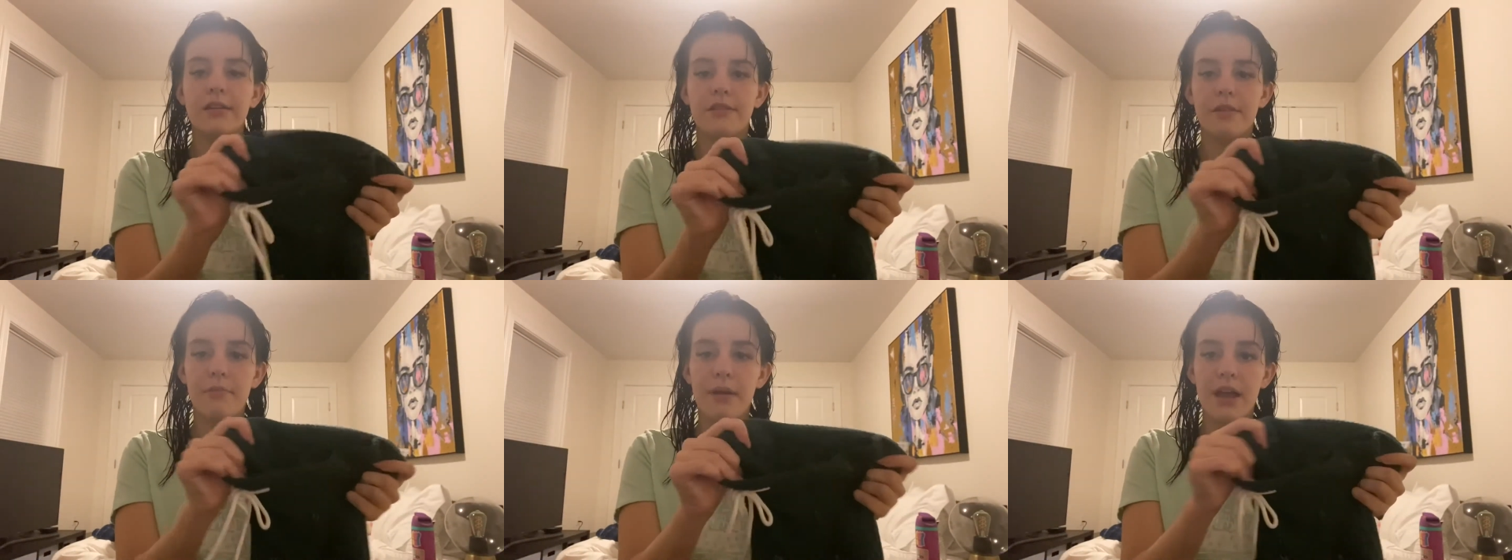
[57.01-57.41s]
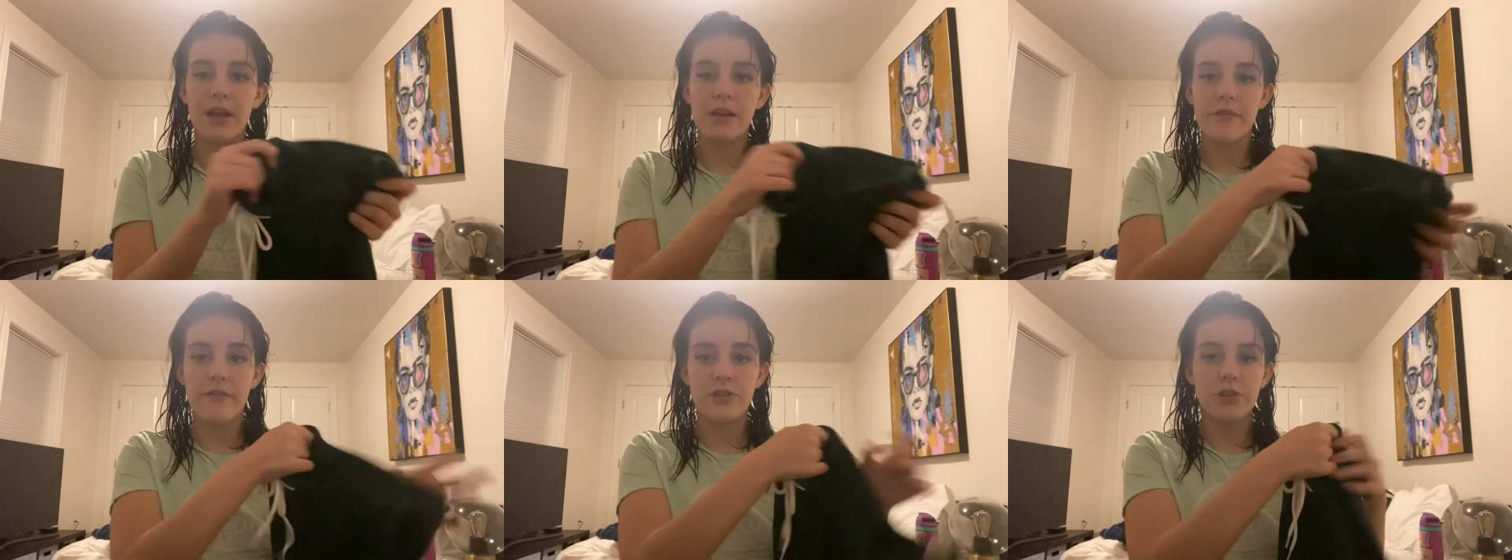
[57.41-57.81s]
the band
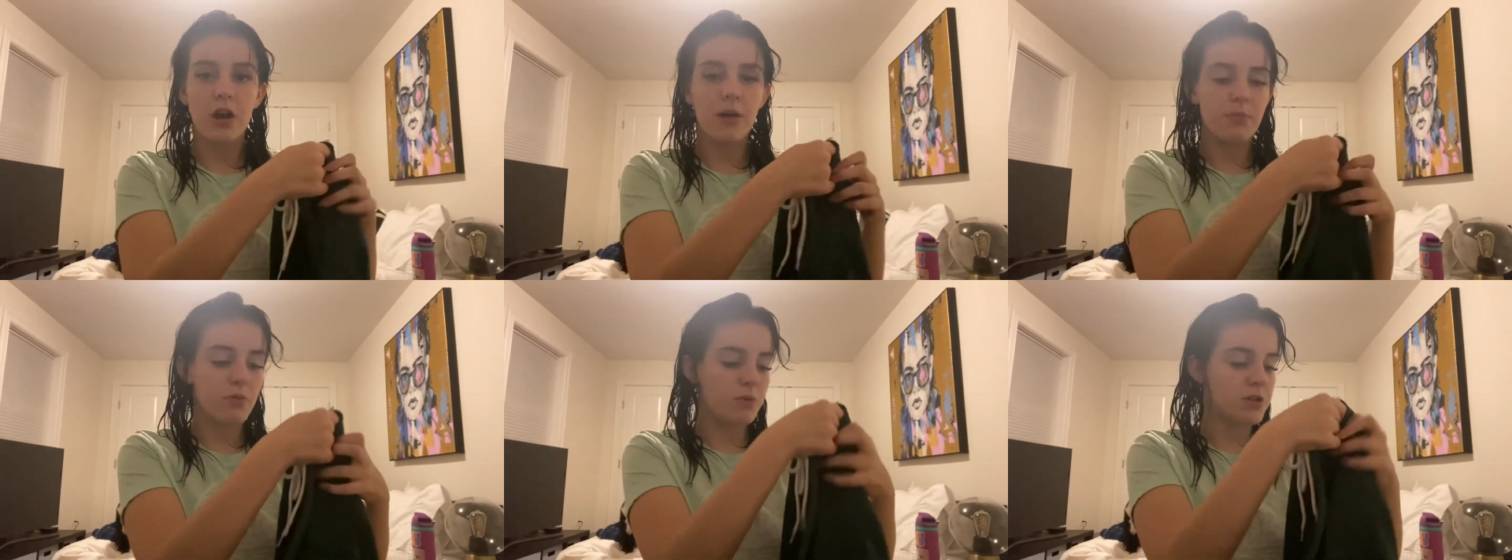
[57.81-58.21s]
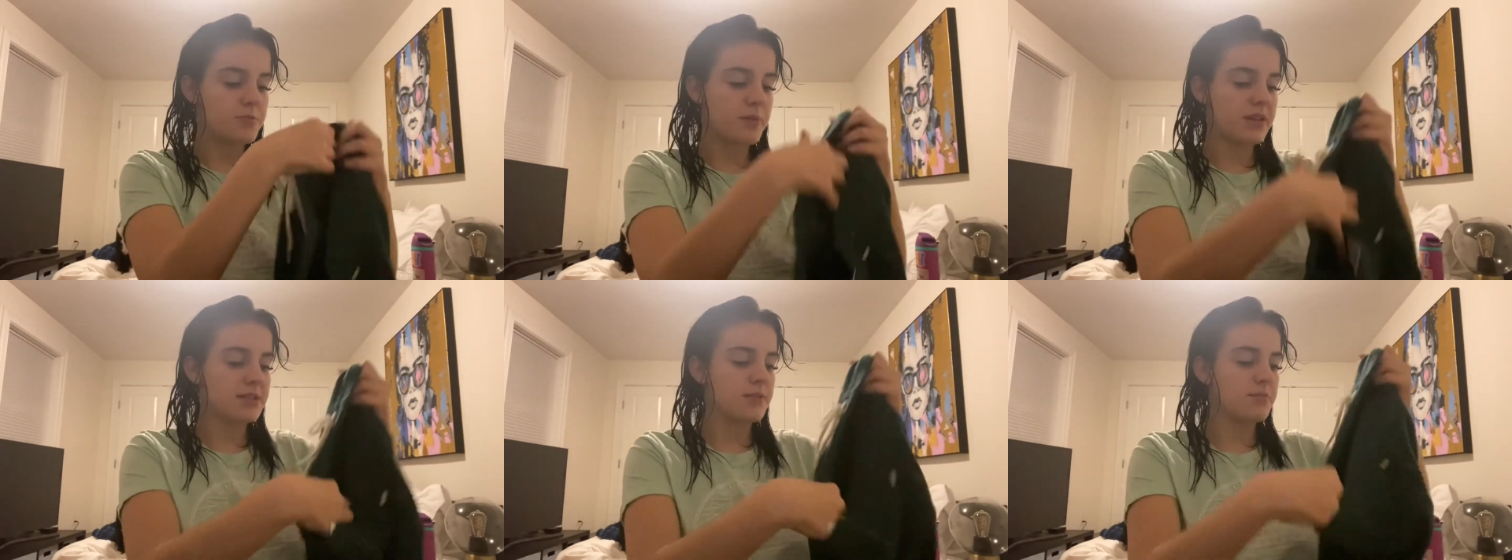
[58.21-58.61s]
at the top, which
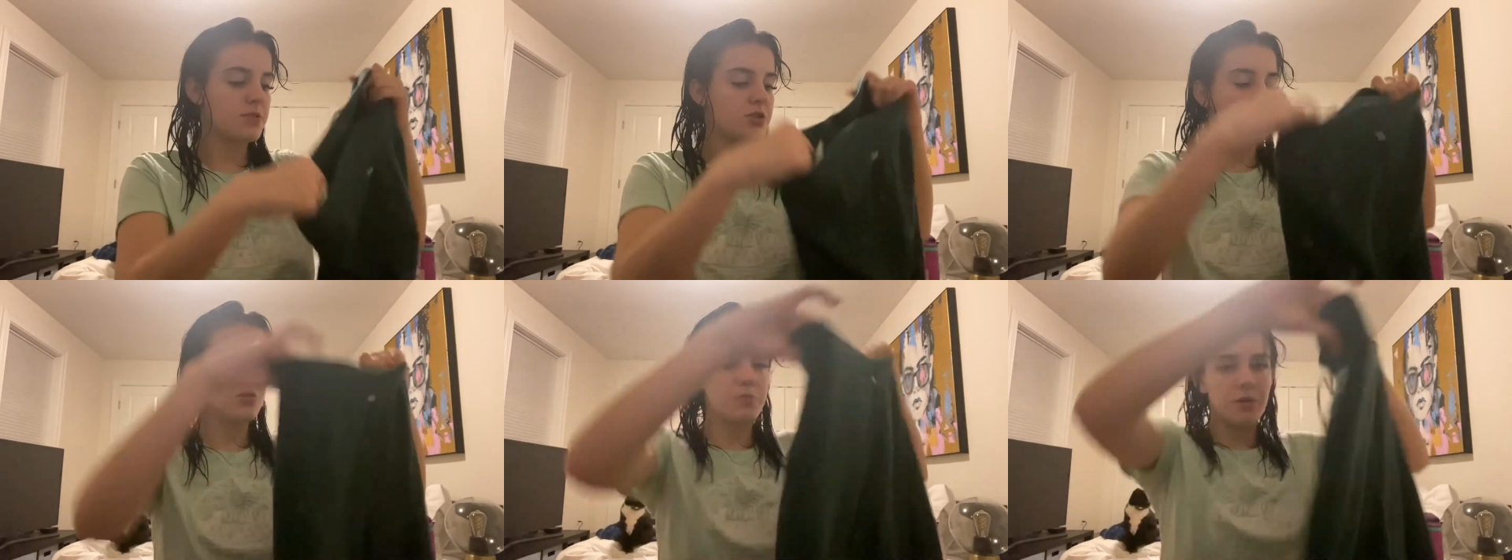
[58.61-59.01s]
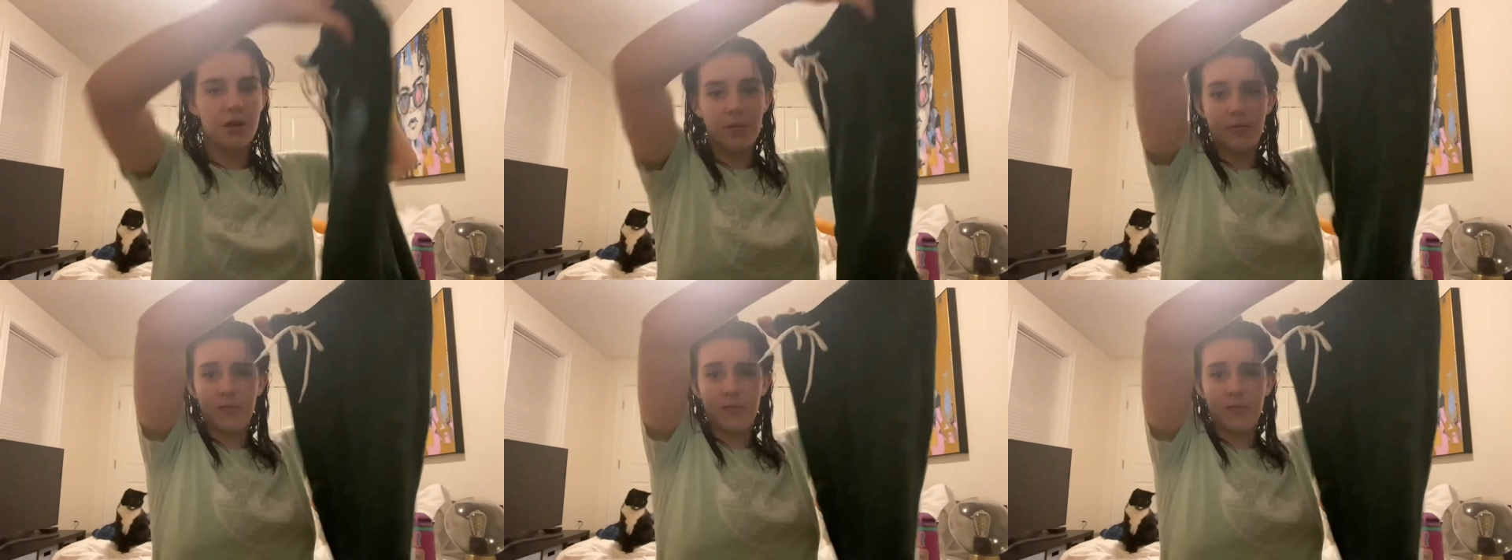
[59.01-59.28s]
makes them super comfy.